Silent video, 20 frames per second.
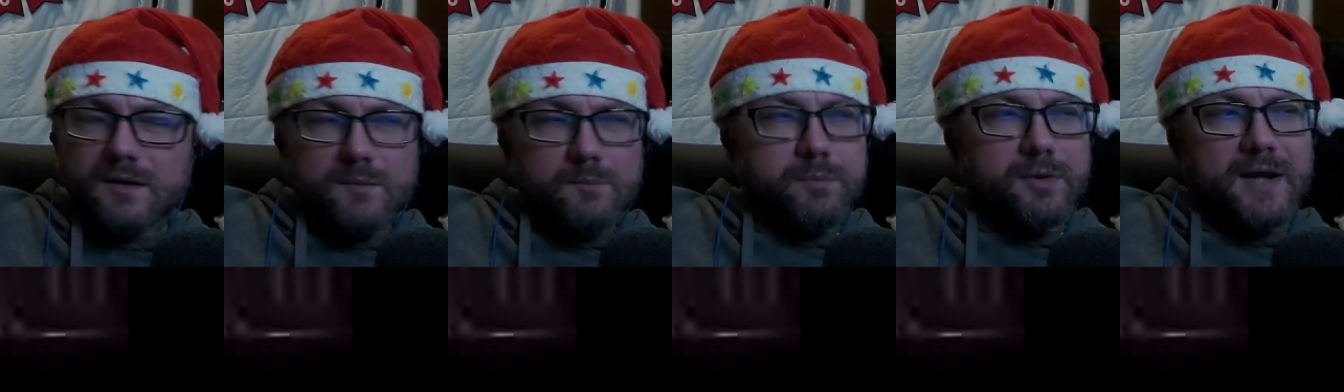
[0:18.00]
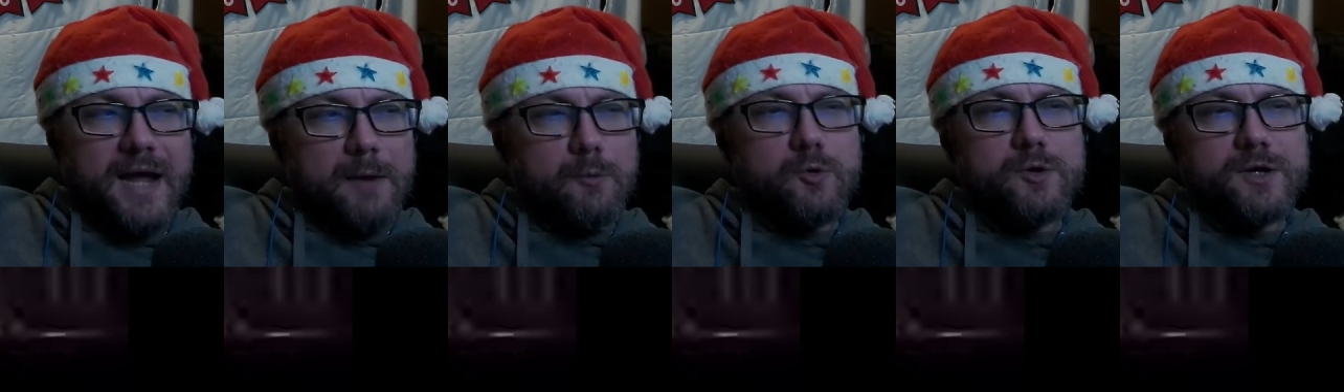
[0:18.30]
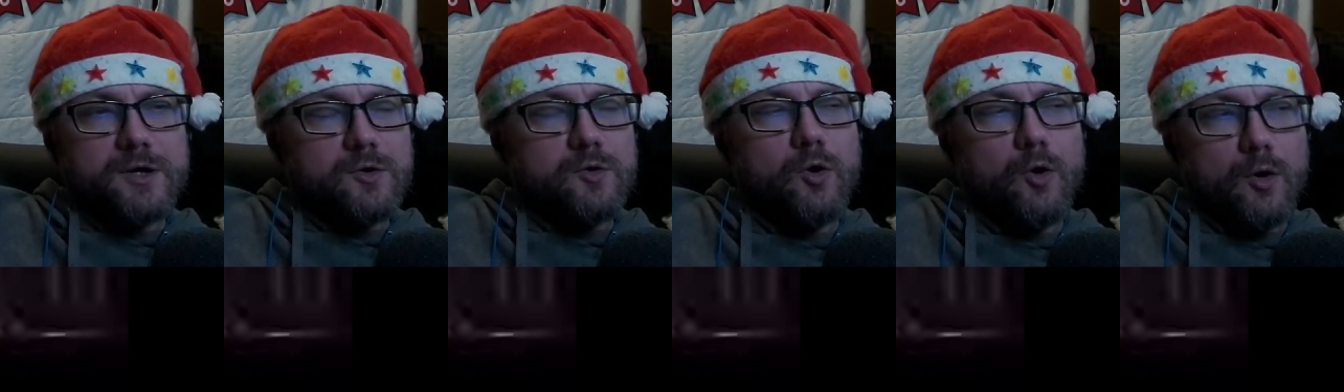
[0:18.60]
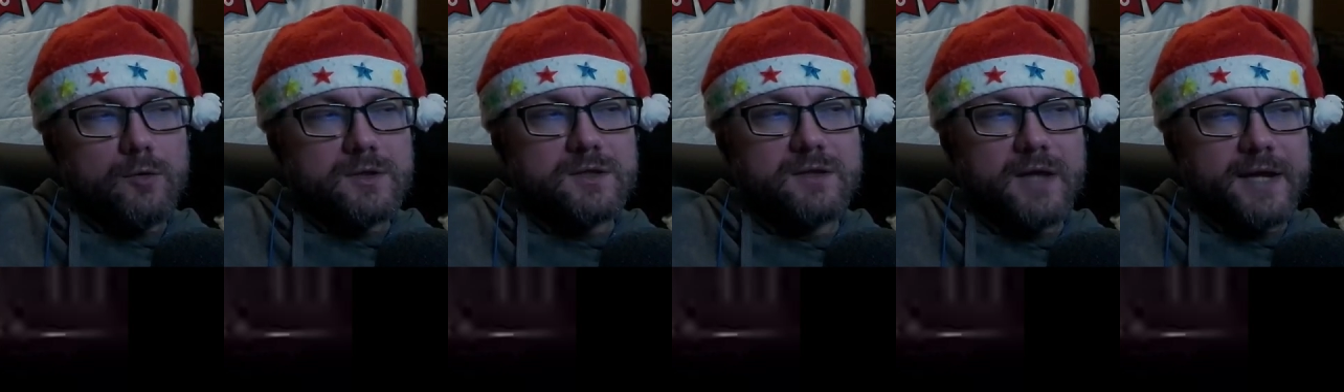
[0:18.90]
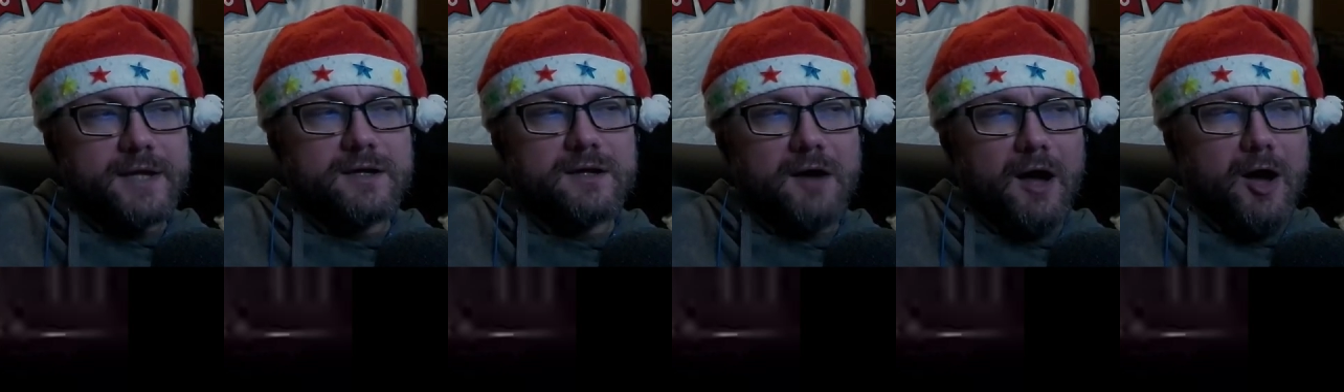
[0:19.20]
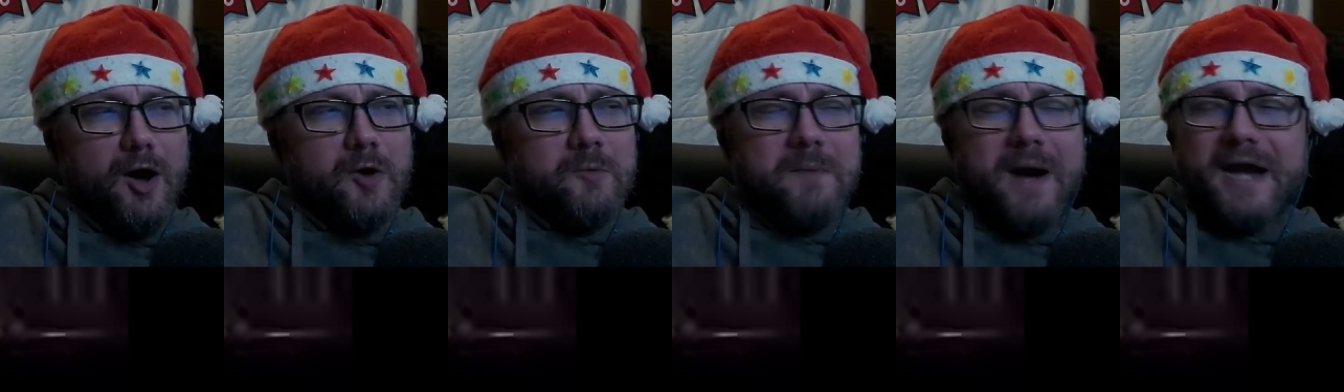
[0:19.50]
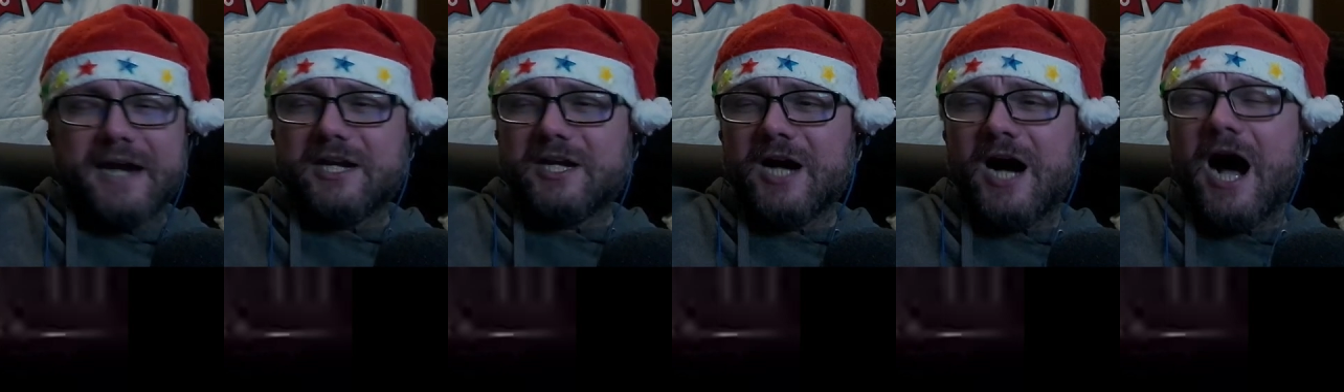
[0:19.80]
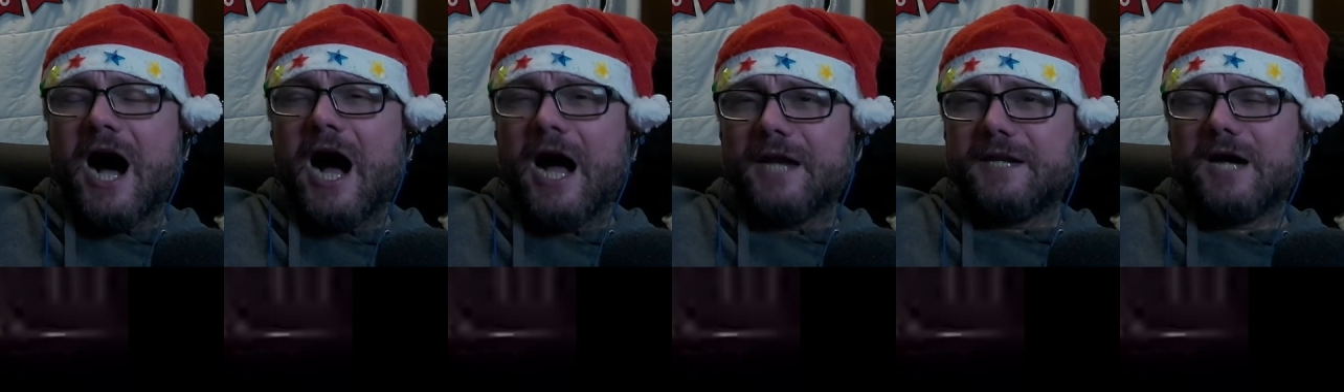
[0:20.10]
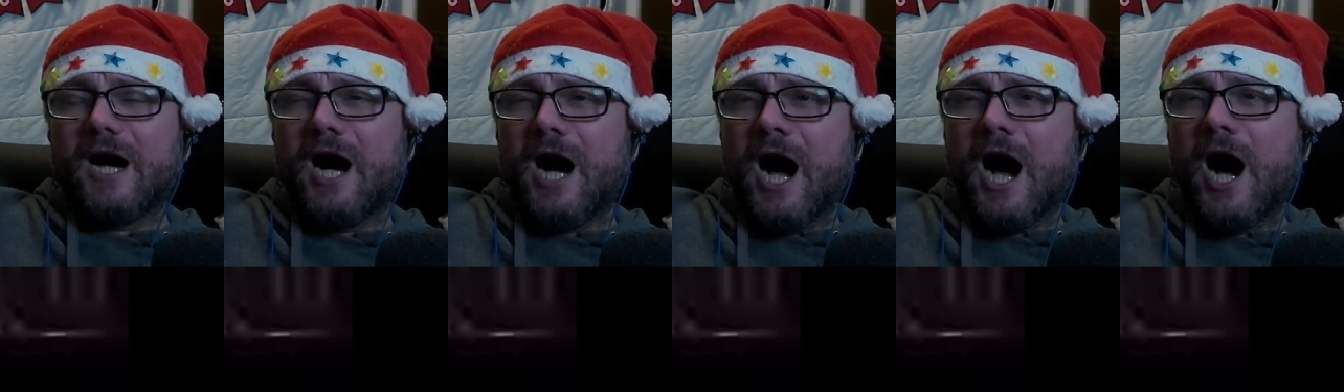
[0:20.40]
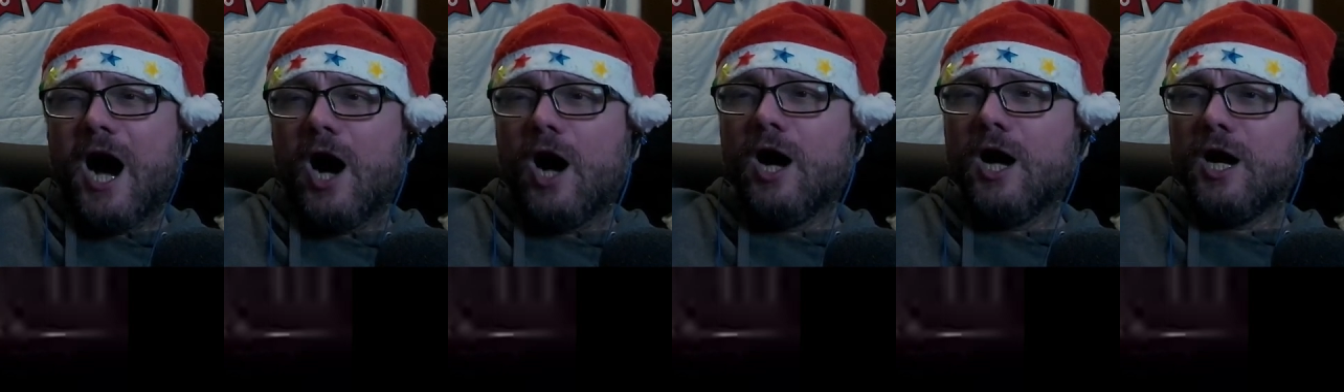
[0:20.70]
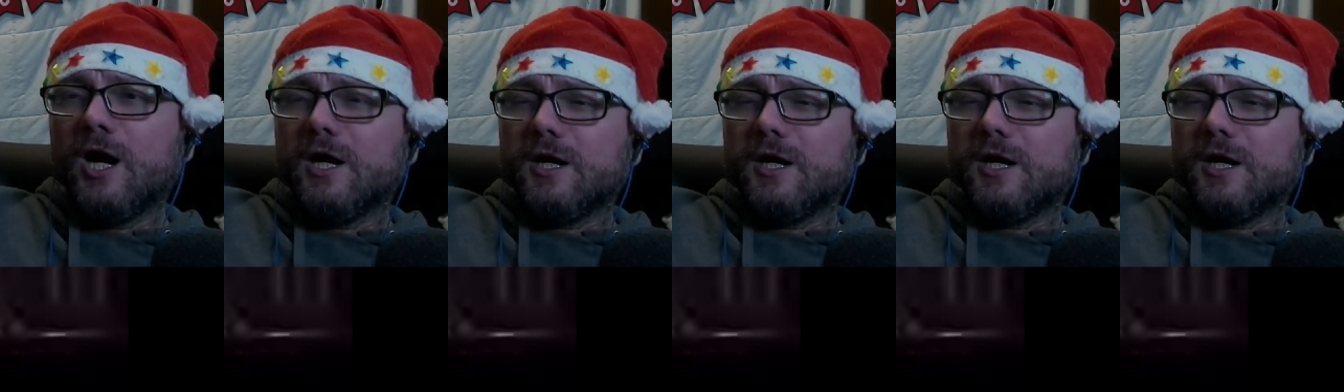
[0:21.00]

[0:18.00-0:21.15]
but I wouldn't call it like, oh my god, oh,